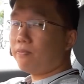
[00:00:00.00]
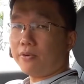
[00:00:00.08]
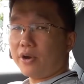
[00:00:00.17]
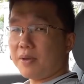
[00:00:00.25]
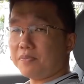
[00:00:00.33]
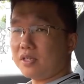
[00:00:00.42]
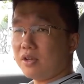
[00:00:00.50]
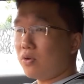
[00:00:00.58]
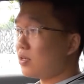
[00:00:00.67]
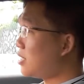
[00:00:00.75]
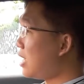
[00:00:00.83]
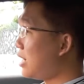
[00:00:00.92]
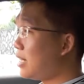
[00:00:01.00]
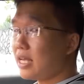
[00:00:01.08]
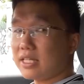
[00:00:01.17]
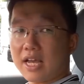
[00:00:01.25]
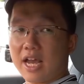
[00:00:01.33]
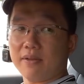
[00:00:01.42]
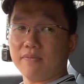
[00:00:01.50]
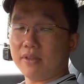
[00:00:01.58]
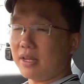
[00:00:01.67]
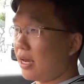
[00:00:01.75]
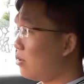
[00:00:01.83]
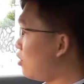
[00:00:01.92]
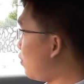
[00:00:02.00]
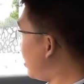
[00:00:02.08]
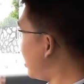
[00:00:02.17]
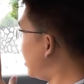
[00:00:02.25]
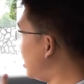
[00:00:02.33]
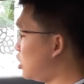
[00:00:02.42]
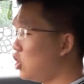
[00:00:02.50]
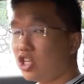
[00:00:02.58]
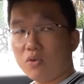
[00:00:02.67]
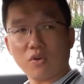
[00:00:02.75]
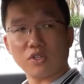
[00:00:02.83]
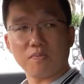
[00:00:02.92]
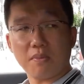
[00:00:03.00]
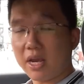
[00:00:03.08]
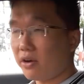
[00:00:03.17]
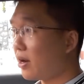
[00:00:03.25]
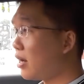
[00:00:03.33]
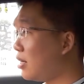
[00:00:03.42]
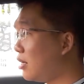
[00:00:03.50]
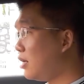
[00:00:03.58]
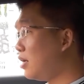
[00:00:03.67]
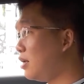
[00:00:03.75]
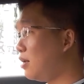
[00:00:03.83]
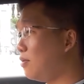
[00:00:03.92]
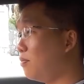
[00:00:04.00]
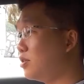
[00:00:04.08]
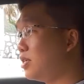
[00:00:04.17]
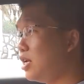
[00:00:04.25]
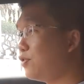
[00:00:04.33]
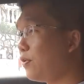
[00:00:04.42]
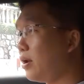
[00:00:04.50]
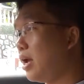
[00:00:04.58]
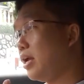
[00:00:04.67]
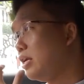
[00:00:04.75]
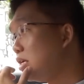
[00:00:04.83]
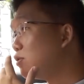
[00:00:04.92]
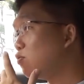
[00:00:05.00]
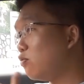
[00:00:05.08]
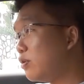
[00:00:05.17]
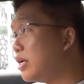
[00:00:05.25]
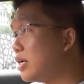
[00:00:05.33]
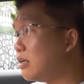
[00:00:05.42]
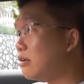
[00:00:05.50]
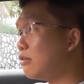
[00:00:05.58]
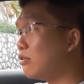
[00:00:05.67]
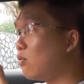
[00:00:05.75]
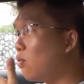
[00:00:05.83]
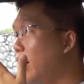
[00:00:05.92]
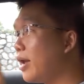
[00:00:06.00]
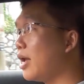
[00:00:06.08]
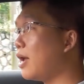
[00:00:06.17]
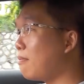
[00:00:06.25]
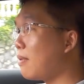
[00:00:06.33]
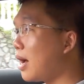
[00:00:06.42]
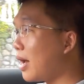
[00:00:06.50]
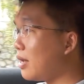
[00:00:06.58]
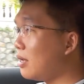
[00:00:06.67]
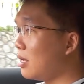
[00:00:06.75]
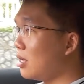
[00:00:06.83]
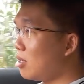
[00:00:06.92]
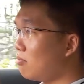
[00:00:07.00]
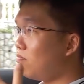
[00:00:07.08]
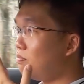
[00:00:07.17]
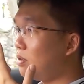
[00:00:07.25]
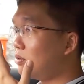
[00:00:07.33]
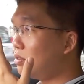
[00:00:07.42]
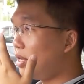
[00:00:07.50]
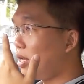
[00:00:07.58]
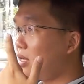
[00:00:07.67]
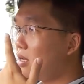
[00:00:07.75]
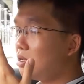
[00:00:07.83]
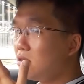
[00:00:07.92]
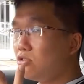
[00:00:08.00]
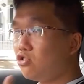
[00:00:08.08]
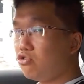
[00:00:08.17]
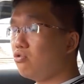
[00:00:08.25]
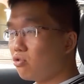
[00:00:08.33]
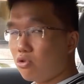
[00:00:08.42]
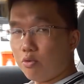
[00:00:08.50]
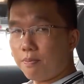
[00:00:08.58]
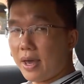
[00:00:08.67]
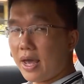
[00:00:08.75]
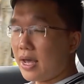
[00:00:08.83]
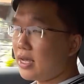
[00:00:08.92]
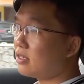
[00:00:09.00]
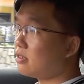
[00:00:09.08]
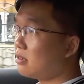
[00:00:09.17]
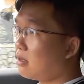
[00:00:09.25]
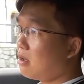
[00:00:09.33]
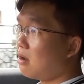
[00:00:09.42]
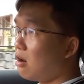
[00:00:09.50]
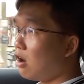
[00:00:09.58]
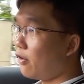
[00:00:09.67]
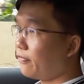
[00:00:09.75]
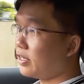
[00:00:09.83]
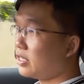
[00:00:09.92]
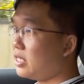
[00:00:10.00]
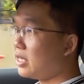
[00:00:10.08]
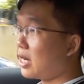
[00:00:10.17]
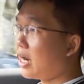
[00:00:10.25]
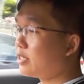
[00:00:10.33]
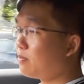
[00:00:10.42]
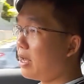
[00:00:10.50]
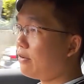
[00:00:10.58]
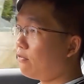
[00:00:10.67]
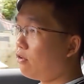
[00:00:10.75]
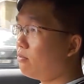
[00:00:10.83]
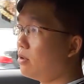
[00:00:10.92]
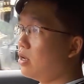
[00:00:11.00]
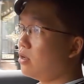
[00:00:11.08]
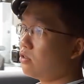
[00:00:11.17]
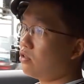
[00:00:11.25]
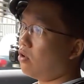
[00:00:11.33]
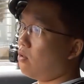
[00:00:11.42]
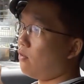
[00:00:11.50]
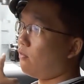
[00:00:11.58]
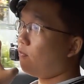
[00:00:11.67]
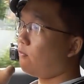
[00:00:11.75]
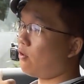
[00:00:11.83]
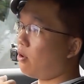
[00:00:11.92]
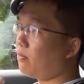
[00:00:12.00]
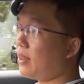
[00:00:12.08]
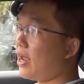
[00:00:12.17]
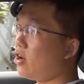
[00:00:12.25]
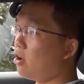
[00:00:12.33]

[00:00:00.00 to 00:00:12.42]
perhaps it was at that time that, when that decision was made, right, Mercedes find, hey, this is weird, why am I building two coupes of the C-Class platform? So from then